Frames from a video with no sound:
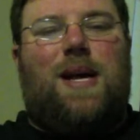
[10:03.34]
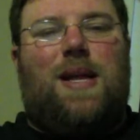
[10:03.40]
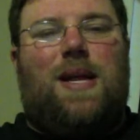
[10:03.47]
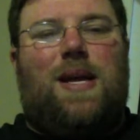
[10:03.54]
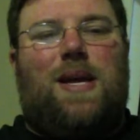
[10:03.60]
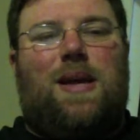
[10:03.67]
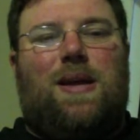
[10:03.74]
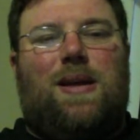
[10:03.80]

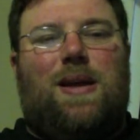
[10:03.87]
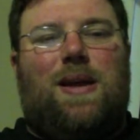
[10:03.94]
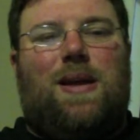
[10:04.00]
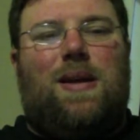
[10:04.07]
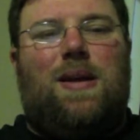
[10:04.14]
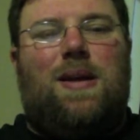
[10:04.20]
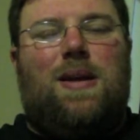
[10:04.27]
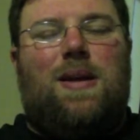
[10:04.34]
like
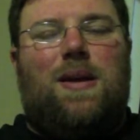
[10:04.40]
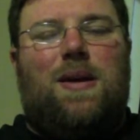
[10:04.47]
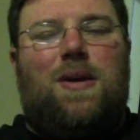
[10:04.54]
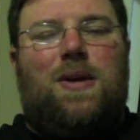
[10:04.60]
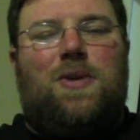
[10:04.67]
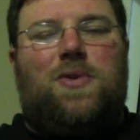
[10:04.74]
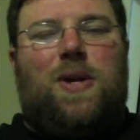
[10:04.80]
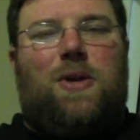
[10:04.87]

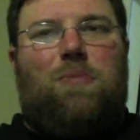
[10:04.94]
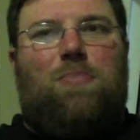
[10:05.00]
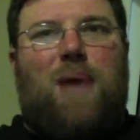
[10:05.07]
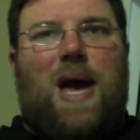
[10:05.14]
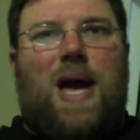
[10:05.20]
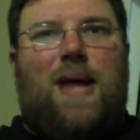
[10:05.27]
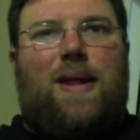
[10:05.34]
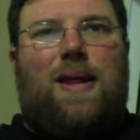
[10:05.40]
treat her
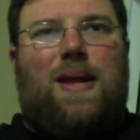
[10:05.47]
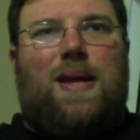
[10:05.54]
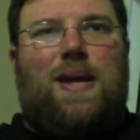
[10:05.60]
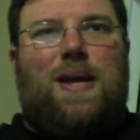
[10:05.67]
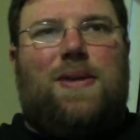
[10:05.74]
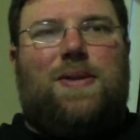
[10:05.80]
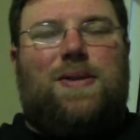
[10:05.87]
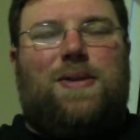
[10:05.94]
badly.
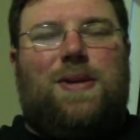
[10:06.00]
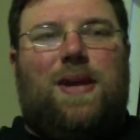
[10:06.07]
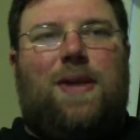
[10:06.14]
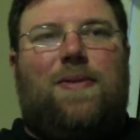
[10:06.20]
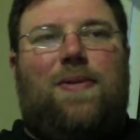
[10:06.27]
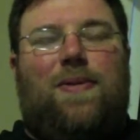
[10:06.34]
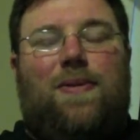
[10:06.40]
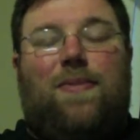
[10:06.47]
It's
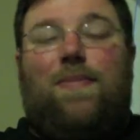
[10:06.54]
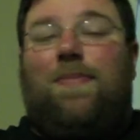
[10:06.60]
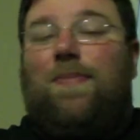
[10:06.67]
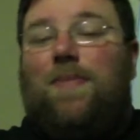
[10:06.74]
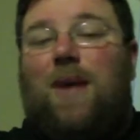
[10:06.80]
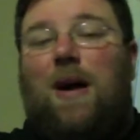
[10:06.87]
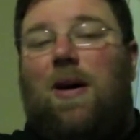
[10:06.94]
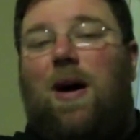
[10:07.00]
just
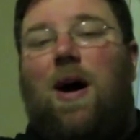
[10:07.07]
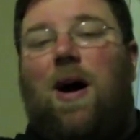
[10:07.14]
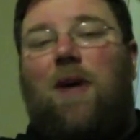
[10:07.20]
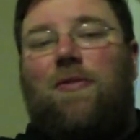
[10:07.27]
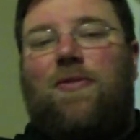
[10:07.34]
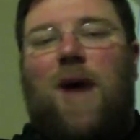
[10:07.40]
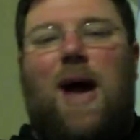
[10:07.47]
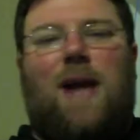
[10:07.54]
a
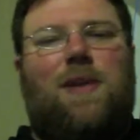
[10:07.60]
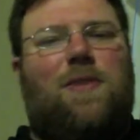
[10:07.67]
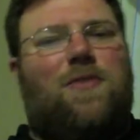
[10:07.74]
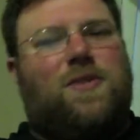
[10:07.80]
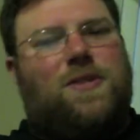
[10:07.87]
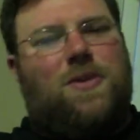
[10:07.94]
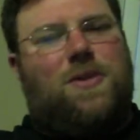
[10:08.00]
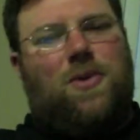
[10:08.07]
fact of
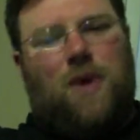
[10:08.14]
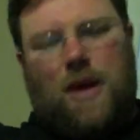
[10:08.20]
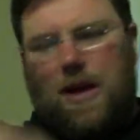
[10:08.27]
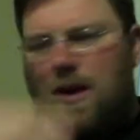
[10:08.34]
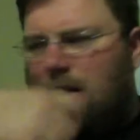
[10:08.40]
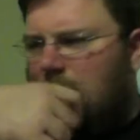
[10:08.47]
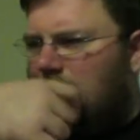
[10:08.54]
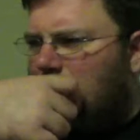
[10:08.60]
the story.
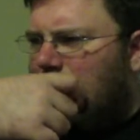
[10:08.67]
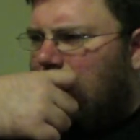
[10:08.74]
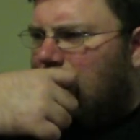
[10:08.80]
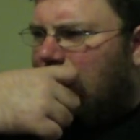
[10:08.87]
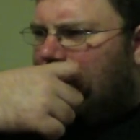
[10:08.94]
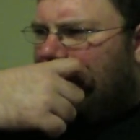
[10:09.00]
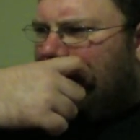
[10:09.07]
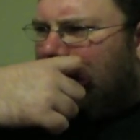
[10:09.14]

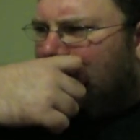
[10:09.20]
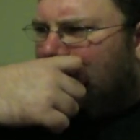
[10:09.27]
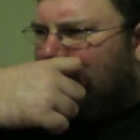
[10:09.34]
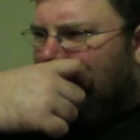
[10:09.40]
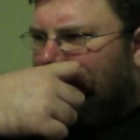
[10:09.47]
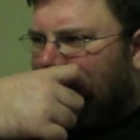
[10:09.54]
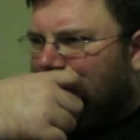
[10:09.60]
Um,